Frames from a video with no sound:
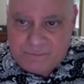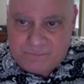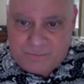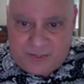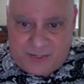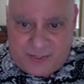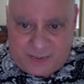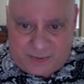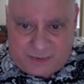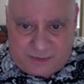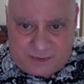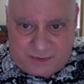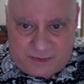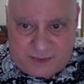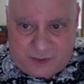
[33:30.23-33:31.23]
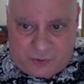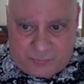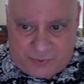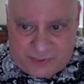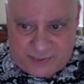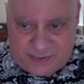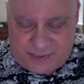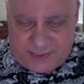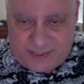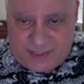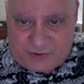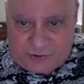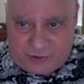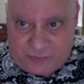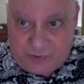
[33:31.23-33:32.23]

and help us get our